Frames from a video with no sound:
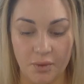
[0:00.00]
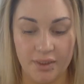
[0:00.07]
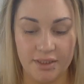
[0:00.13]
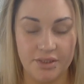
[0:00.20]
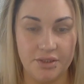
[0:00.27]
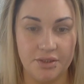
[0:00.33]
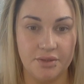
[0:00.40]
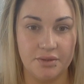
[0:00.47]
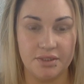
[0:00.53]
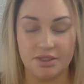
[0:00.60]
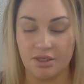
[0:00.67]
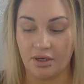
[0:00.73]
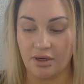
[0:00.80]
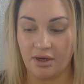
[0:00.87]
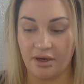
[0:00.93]
I'm going to
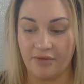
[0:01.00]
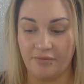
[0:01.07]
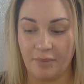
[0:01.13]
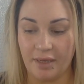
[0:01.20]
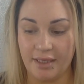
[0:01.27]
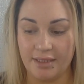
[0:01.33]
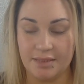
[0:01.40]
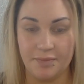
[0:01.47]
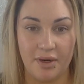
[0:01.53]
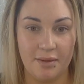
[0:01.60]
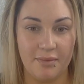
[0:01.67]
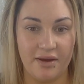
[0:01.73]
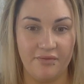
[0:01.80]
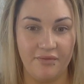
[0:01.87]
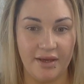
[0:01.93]
start off by spraying
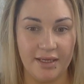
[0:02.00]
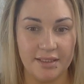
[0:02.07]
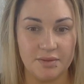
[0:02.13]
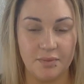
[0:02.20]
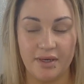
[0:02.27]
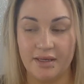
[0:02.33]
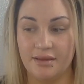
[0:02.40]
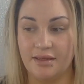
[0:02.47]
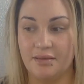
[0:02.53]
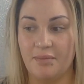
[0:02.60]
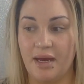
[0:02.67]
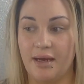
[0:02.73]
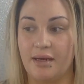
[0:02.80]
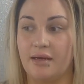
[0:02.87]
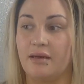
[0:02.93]
my face with the
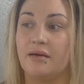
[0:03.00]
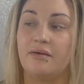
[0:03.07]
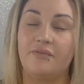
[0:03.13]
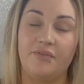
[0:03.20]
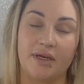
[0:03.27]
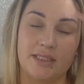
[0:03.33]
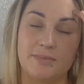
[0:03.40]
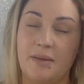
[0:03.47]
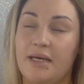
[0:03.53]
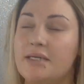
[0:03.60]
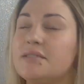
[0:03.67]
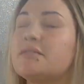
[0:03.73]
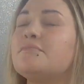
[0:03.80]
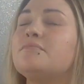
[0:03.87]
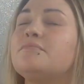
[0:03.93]
MAC Fix
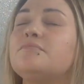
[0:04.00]
Plus.